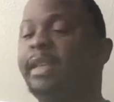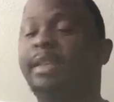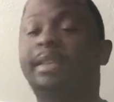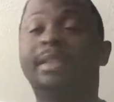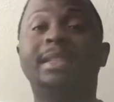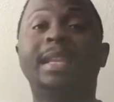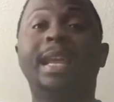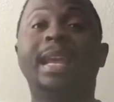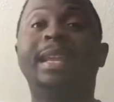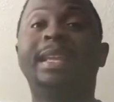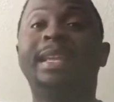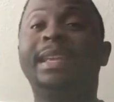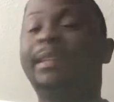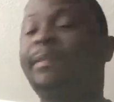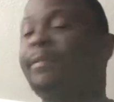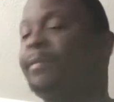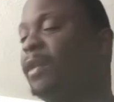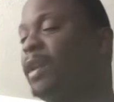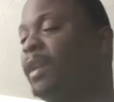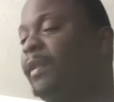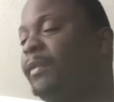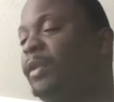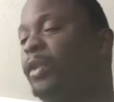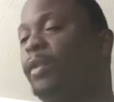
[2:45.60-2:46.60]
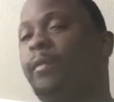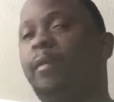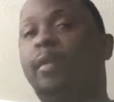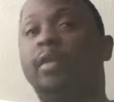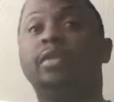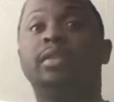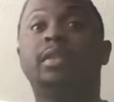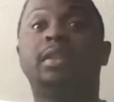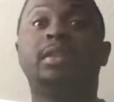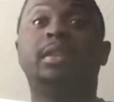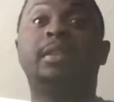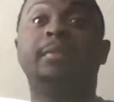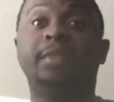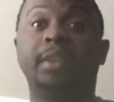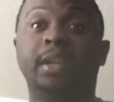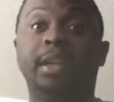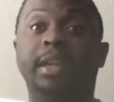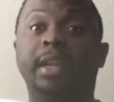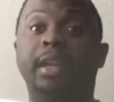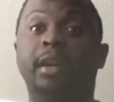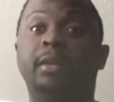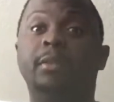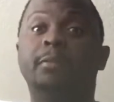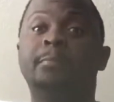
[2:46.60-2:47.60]
and standing in front of you versus a
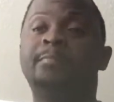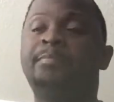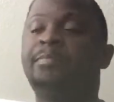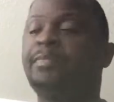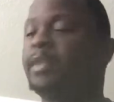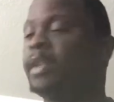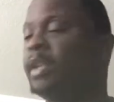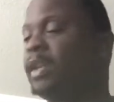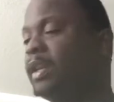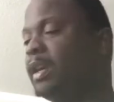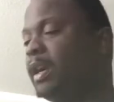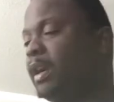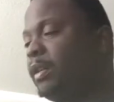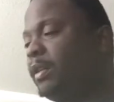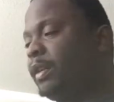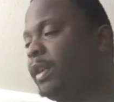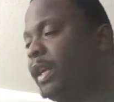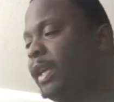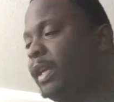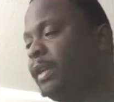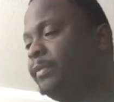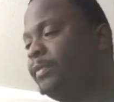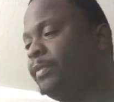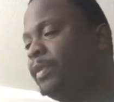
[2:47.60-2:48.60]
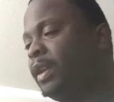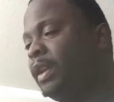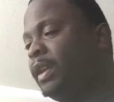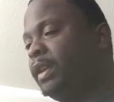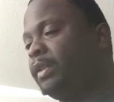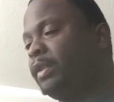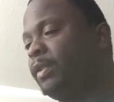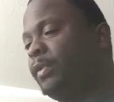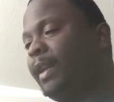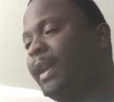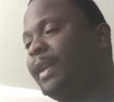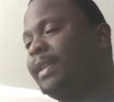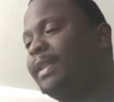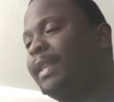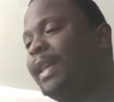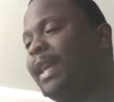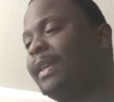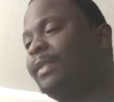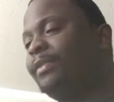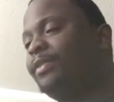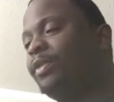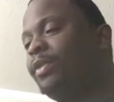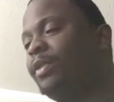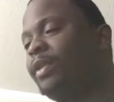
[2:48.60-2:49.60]
video. Okay, so that's the
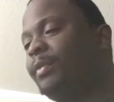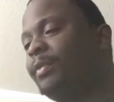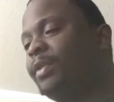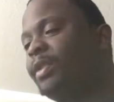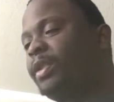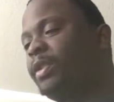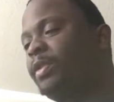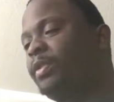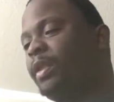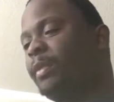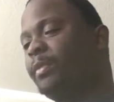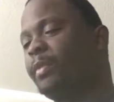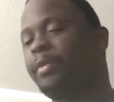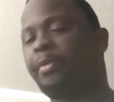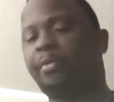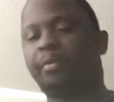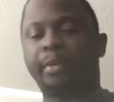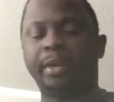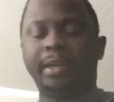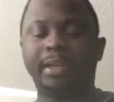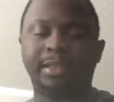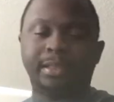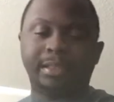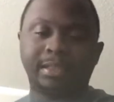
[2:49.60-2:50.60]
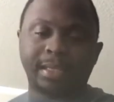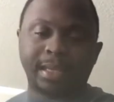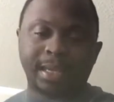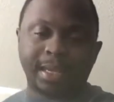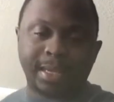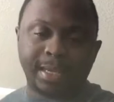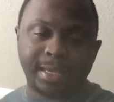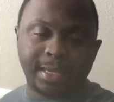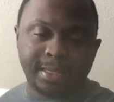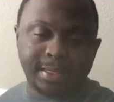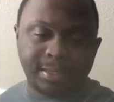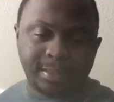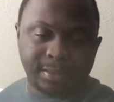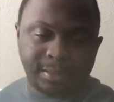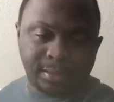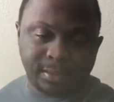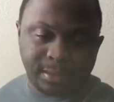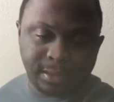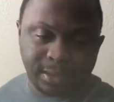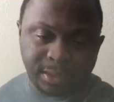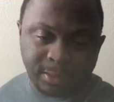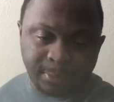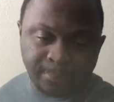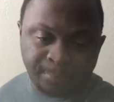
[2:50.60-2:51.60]
answer to number 2. Number 3
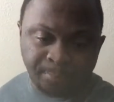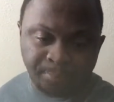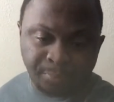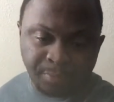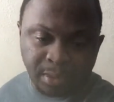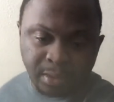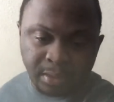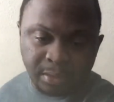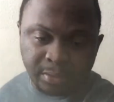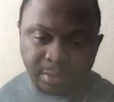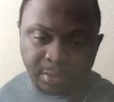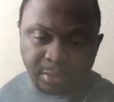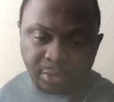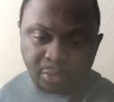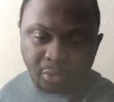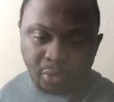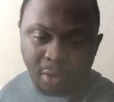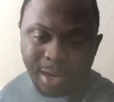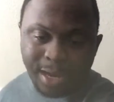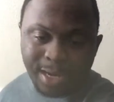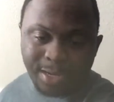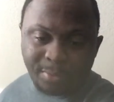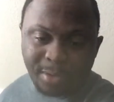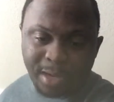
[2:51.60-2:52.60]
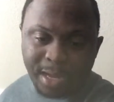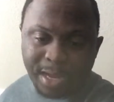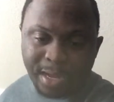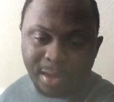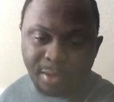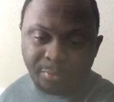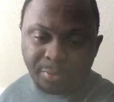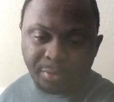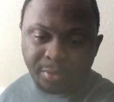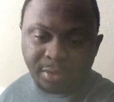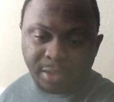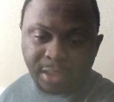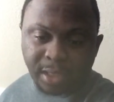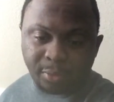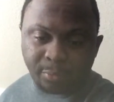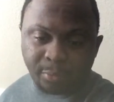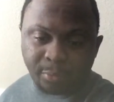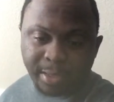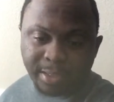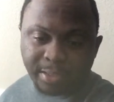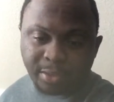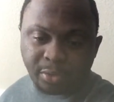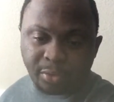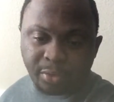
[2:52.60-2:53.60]
says, describe how the
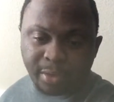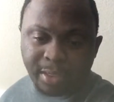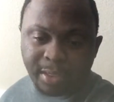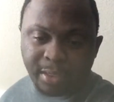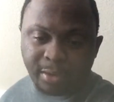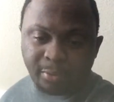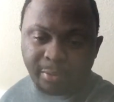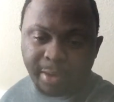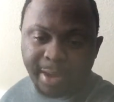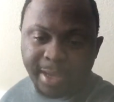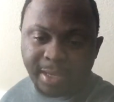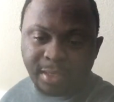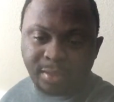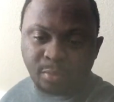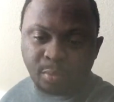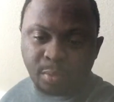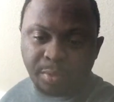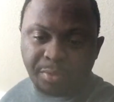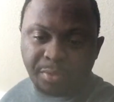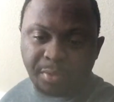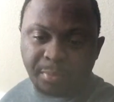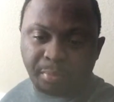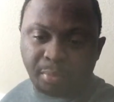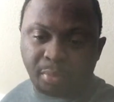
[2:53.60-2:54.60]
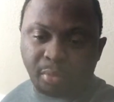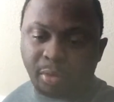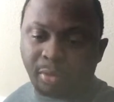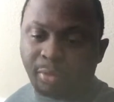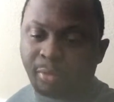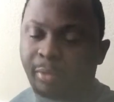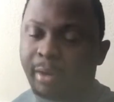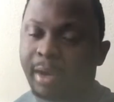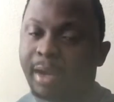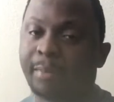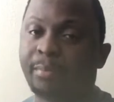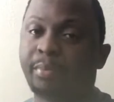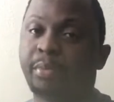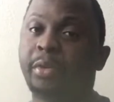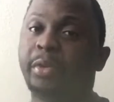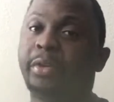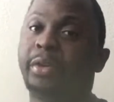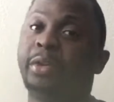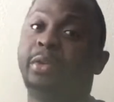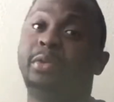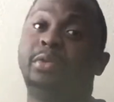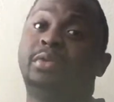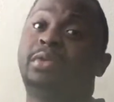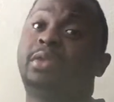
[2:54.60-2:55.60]
director interacts with the program
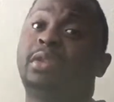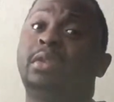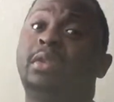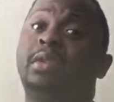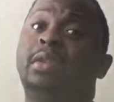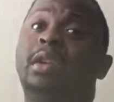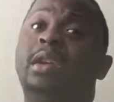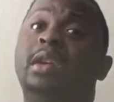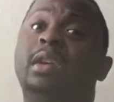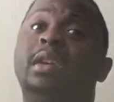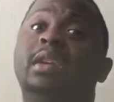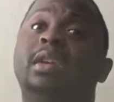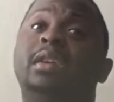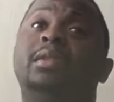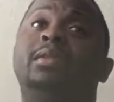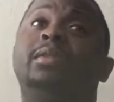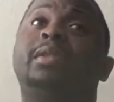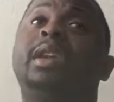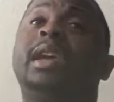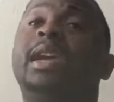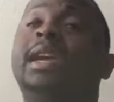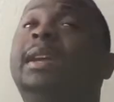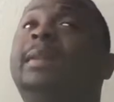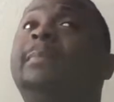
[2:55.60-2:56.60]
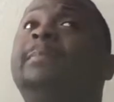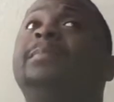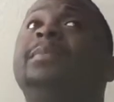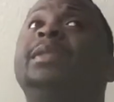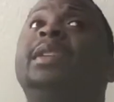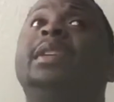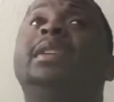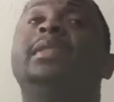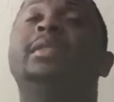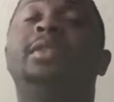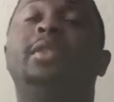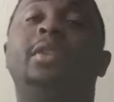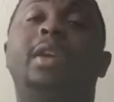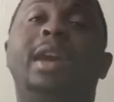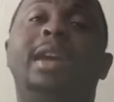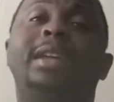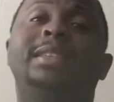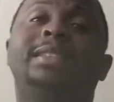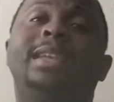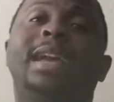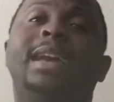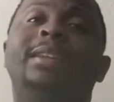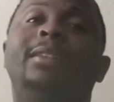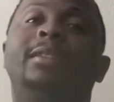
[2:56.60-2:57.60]
producer. Okay, you
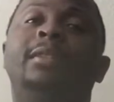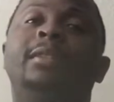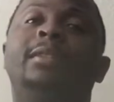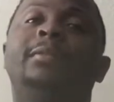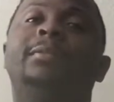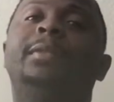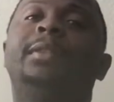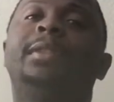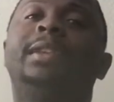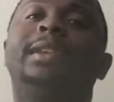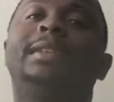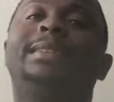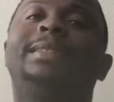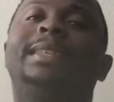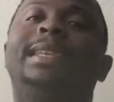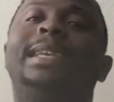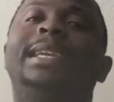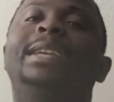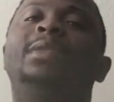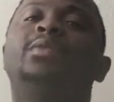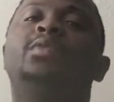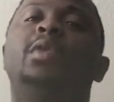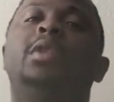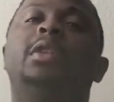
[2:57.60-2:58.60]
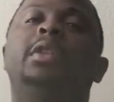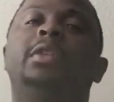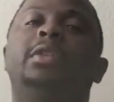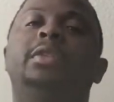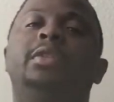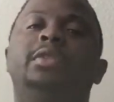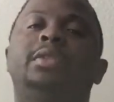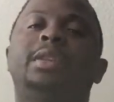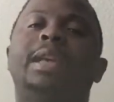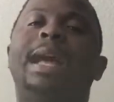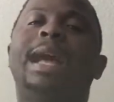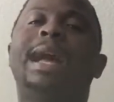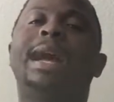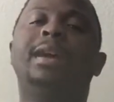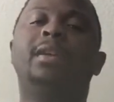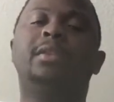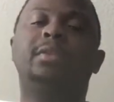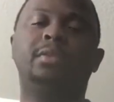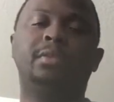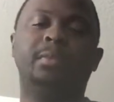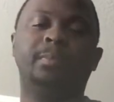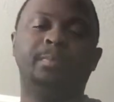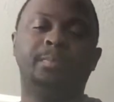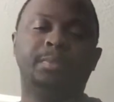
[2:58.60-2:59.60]
guys got to look for these key words.
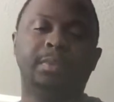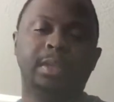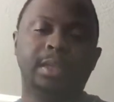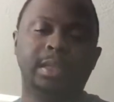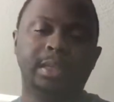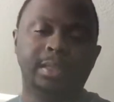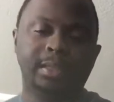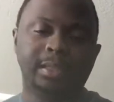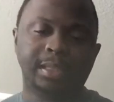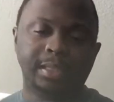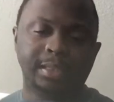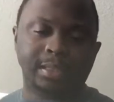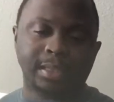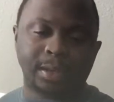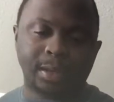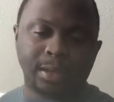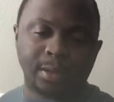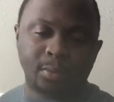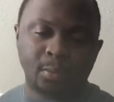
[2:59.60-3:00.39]
It says,